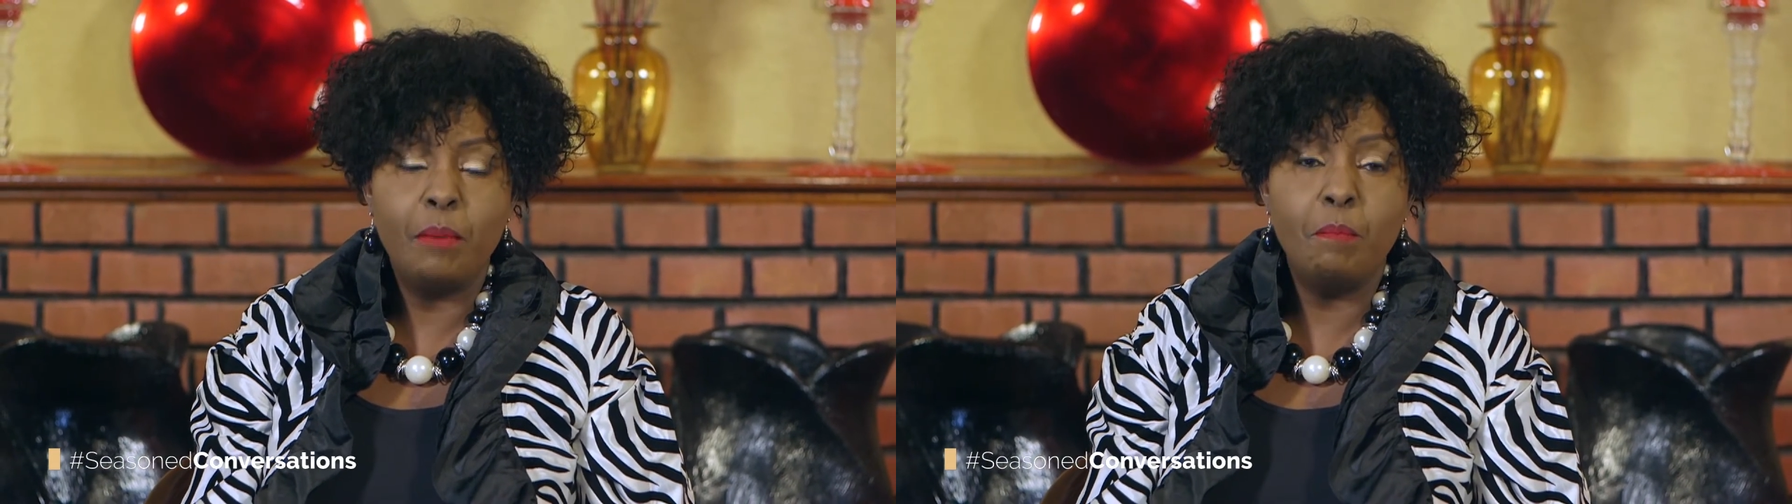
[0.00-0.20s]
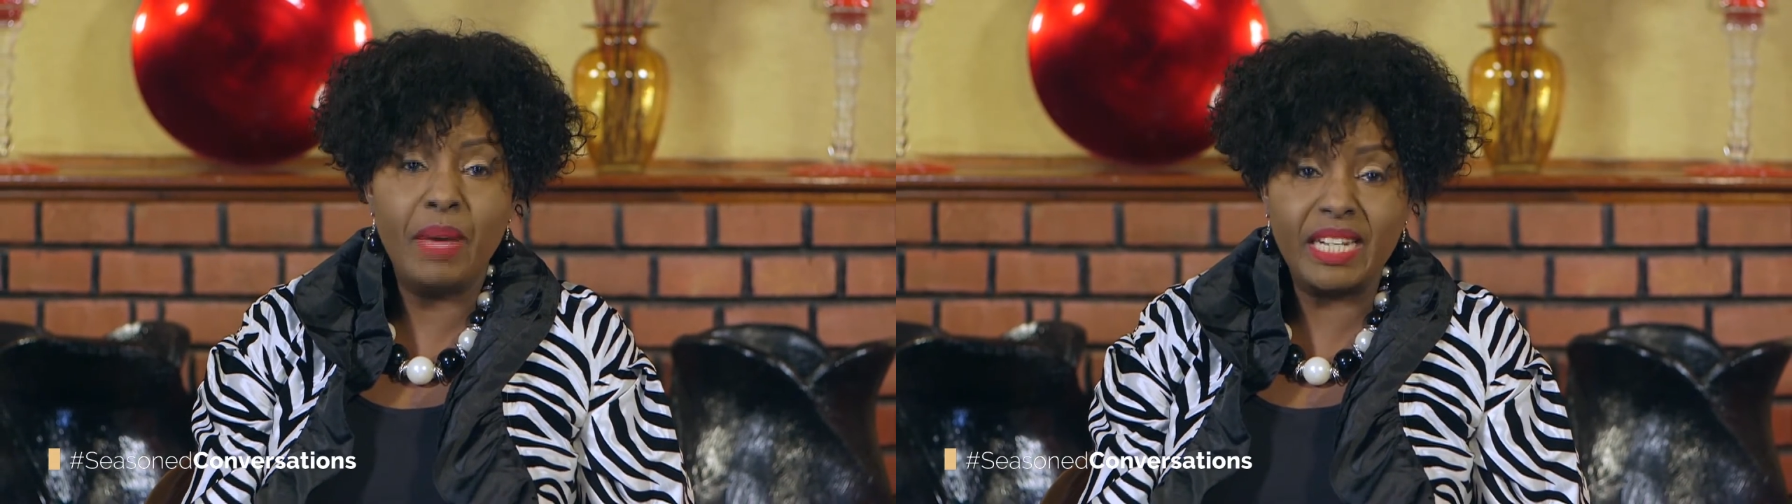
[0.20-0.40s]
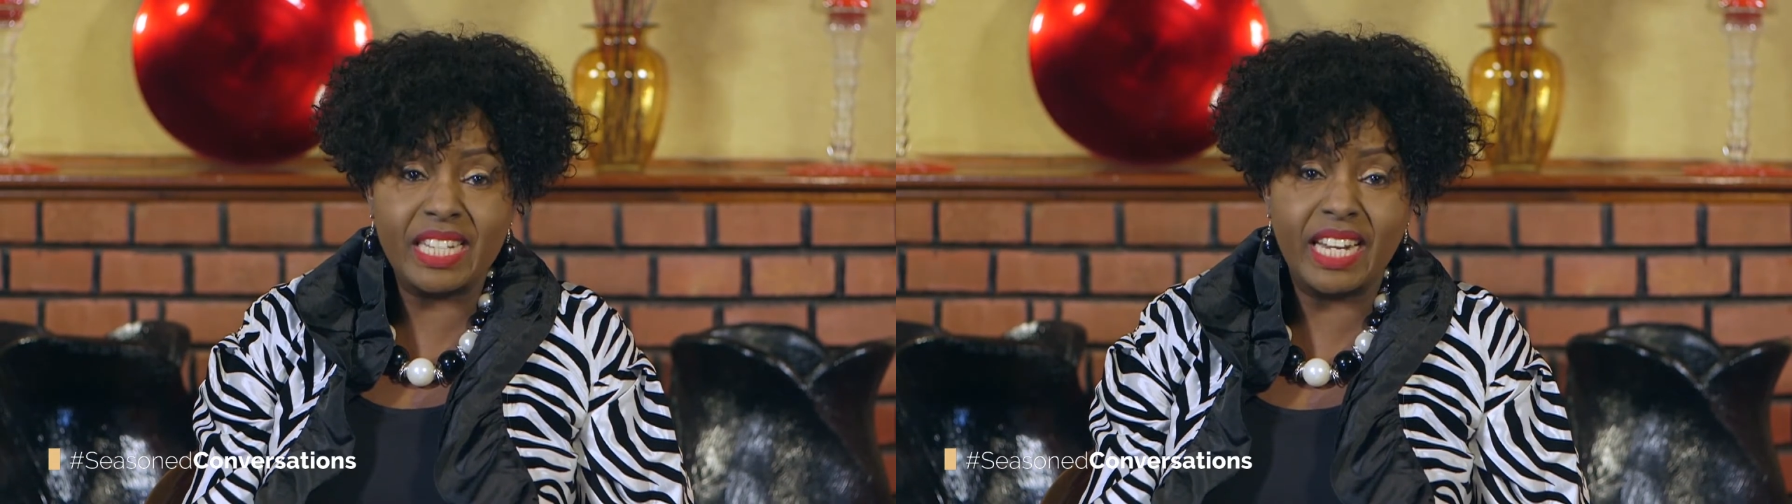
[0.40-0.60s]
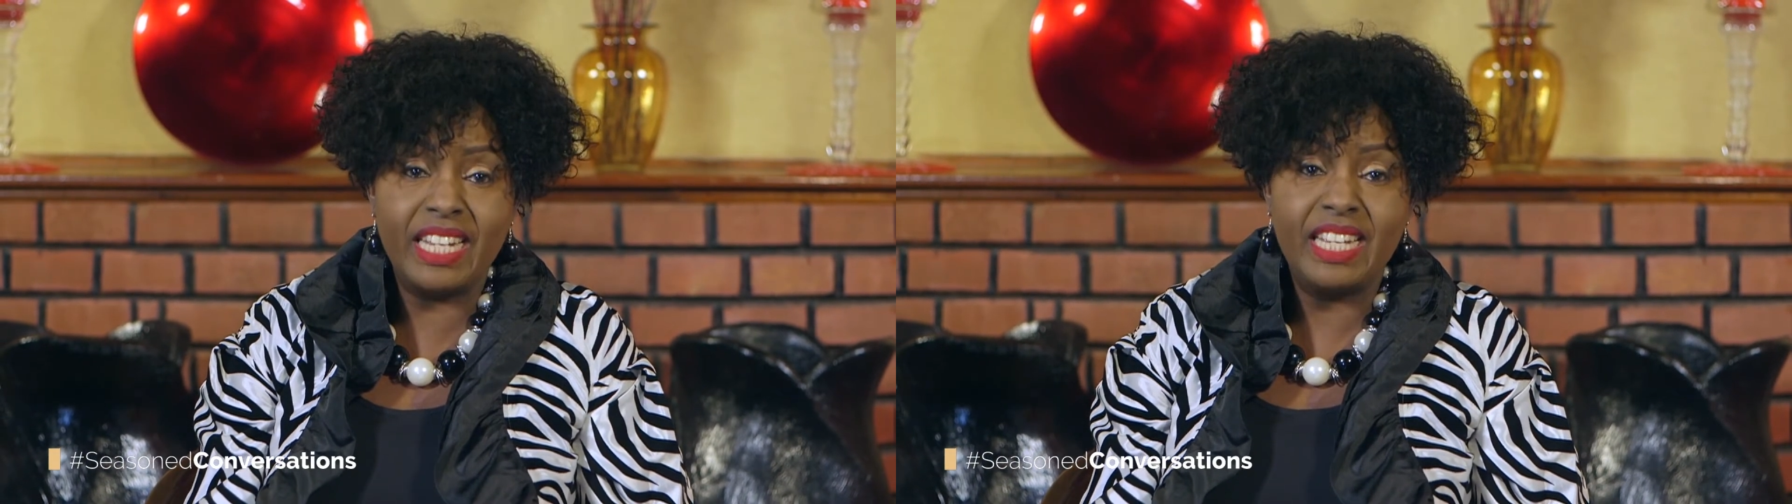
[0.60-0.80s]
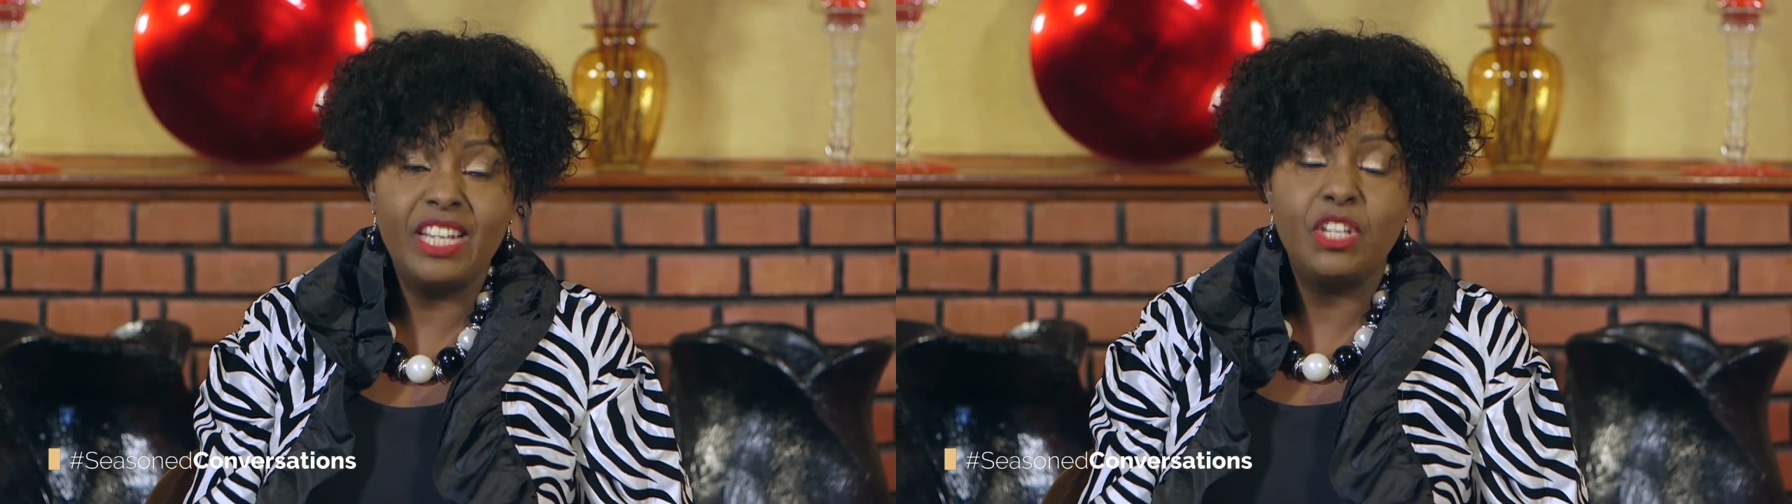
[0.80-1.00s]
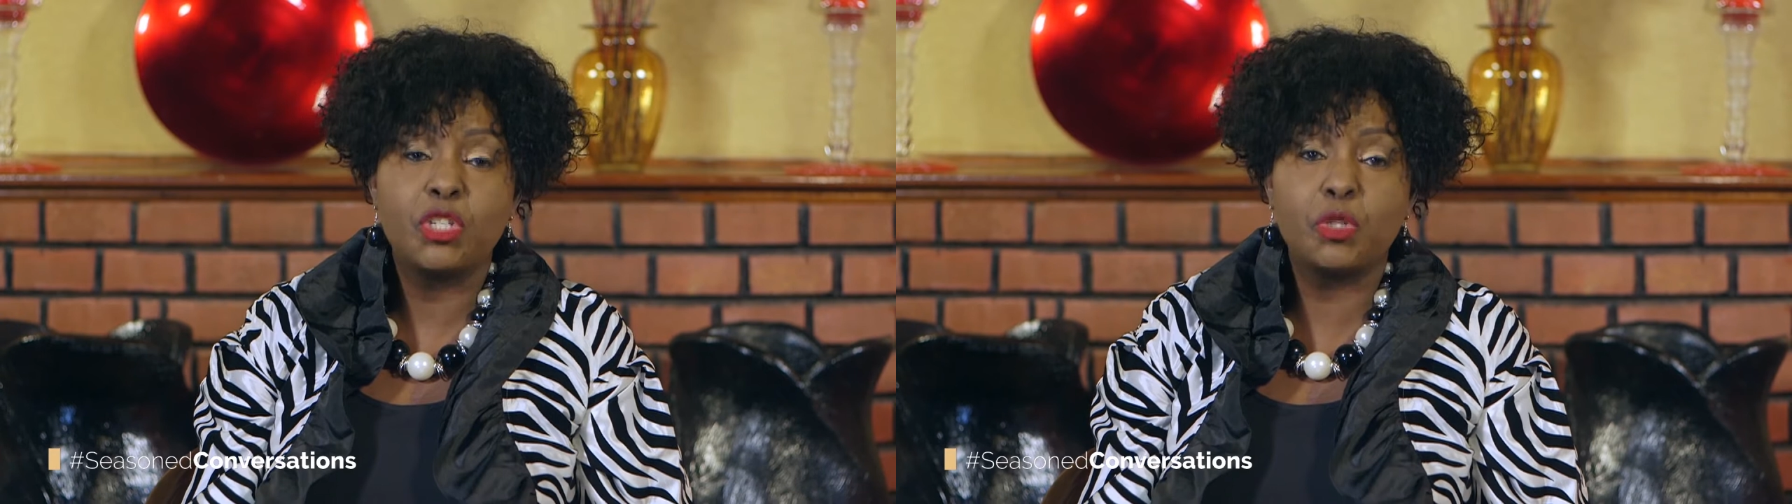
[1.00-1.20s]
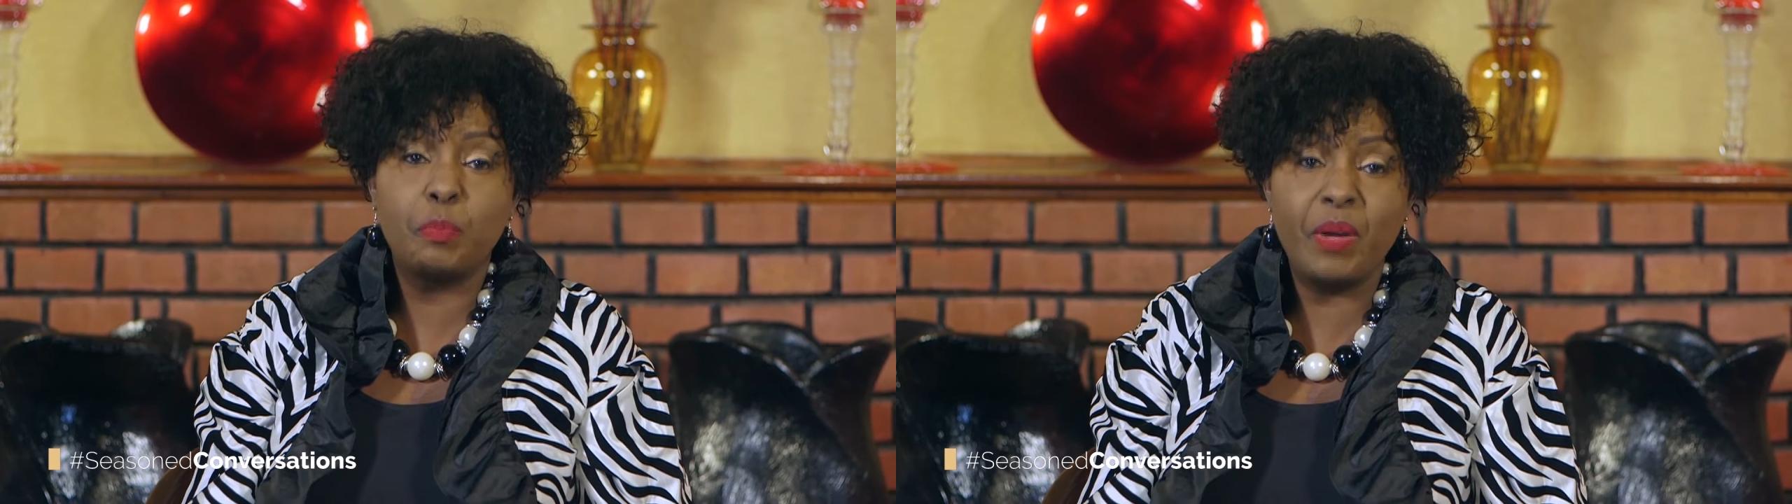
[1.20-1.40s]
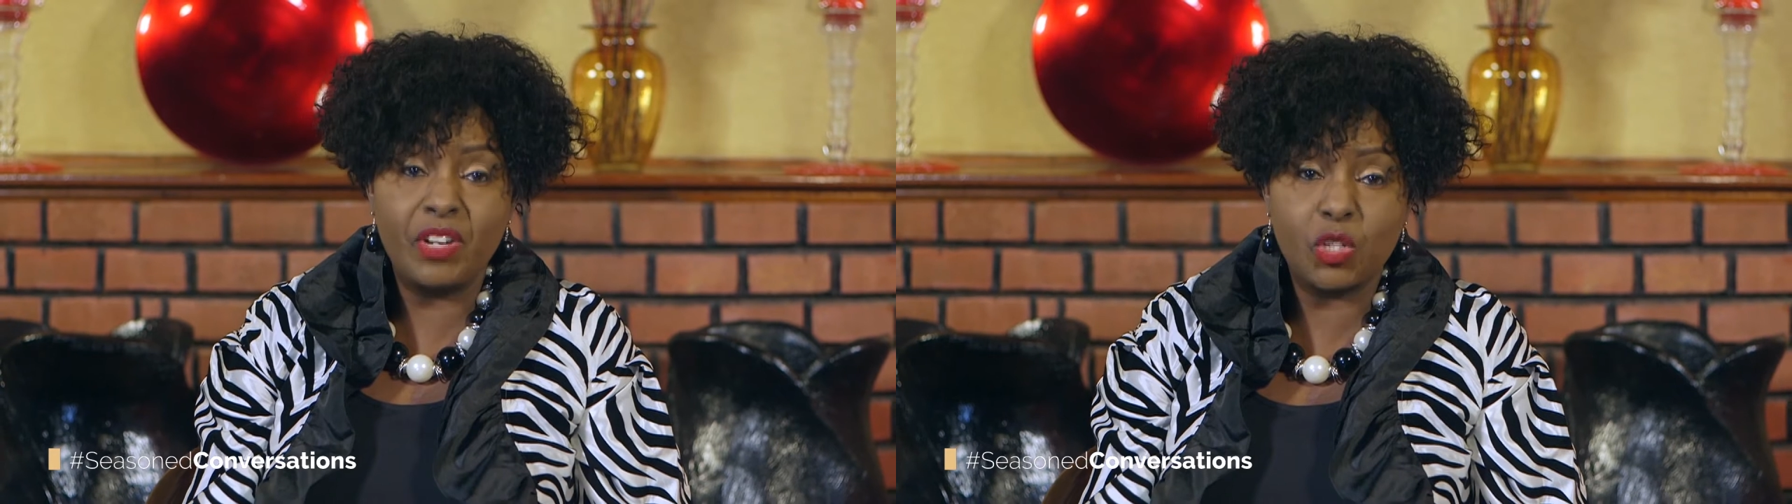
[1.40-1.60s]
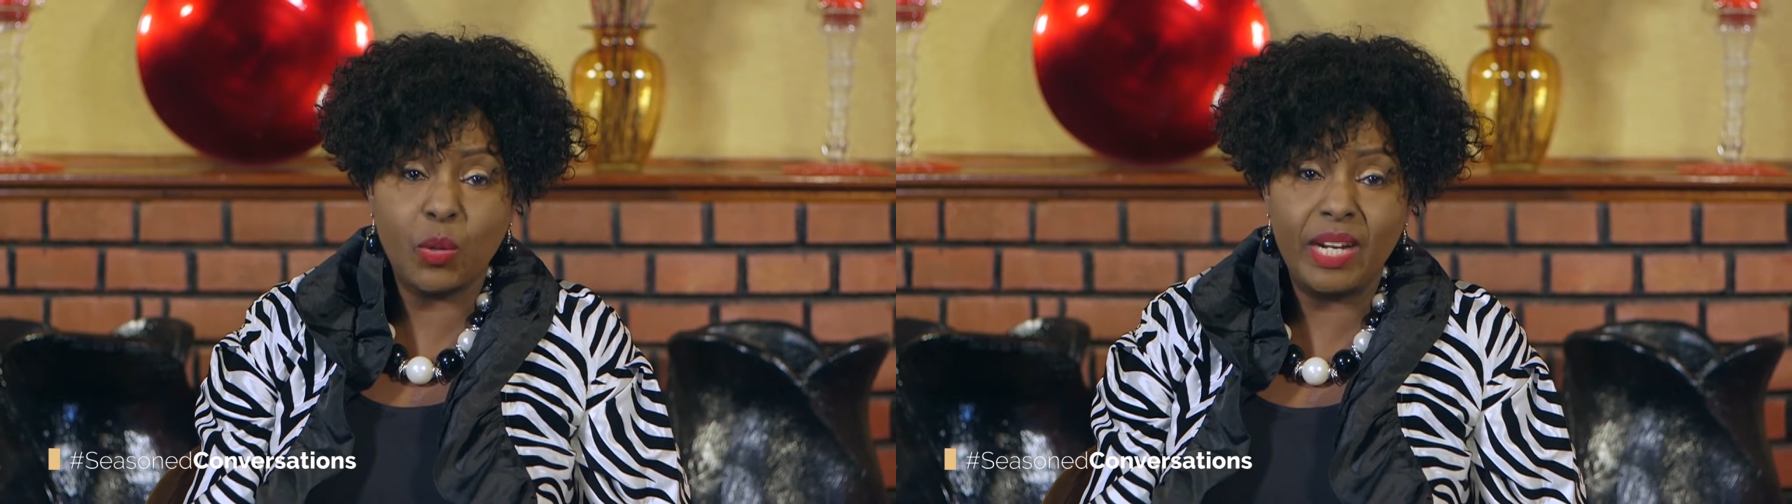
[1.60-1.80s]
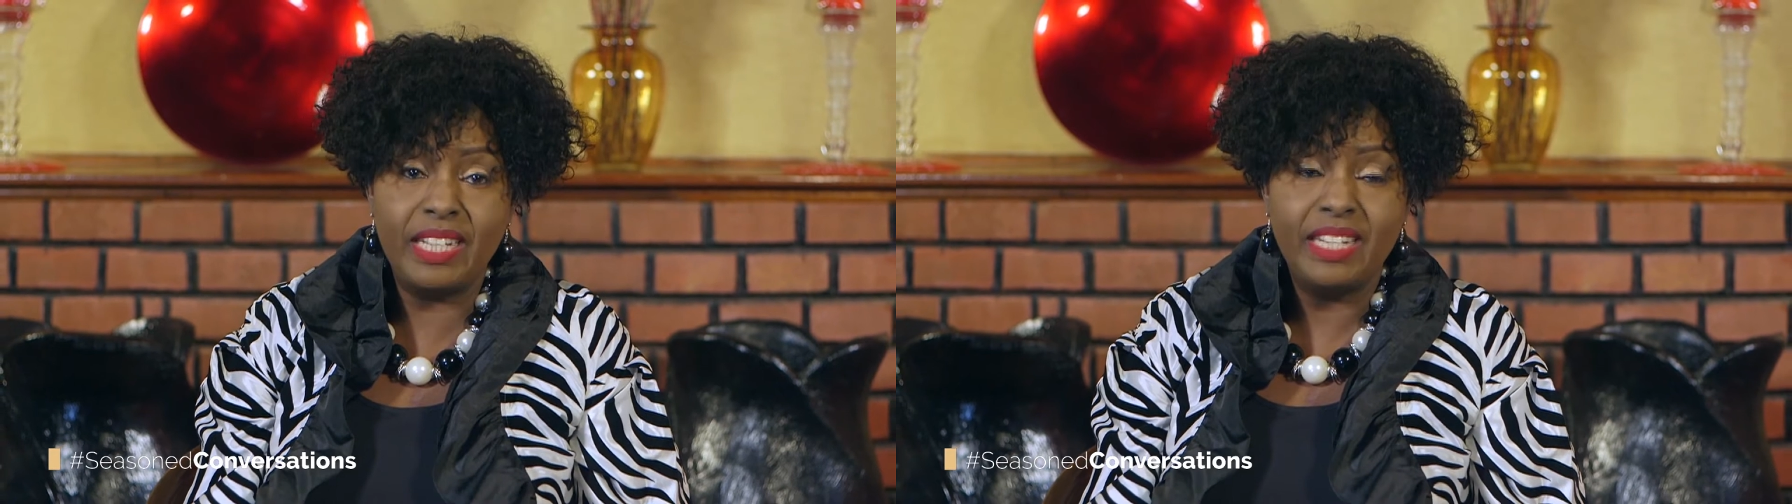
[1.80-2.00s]
mentally,
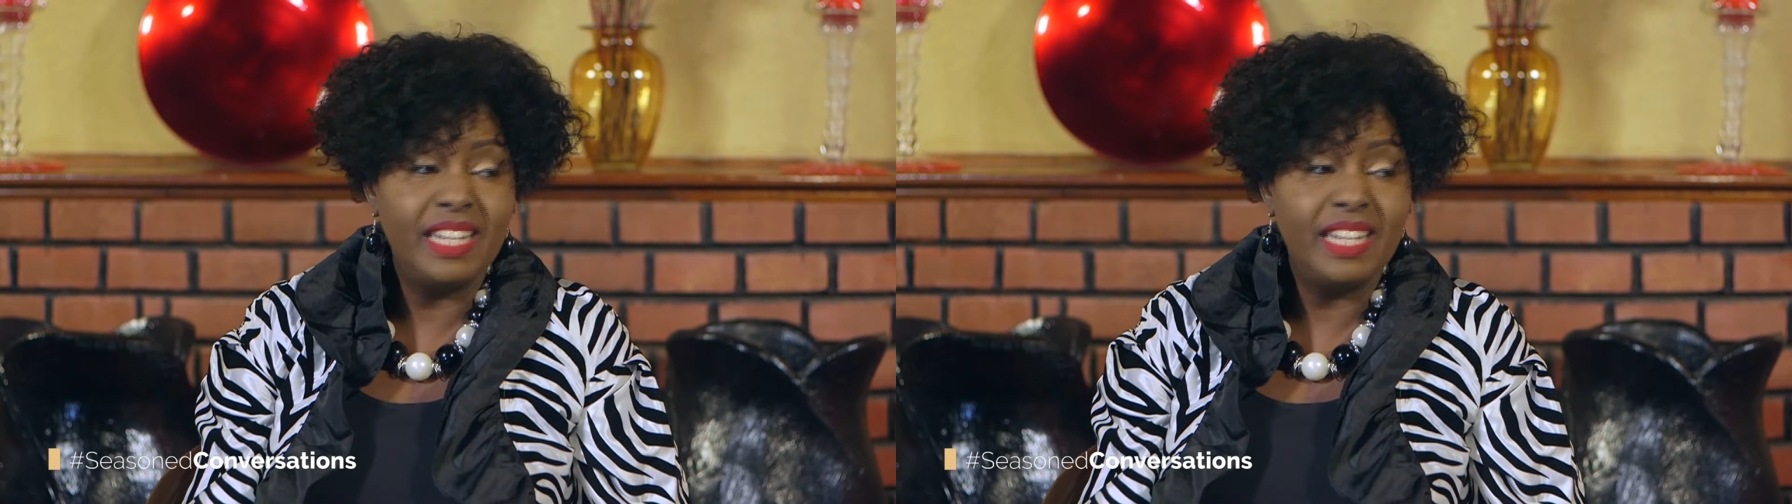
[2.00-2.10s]
spiritually,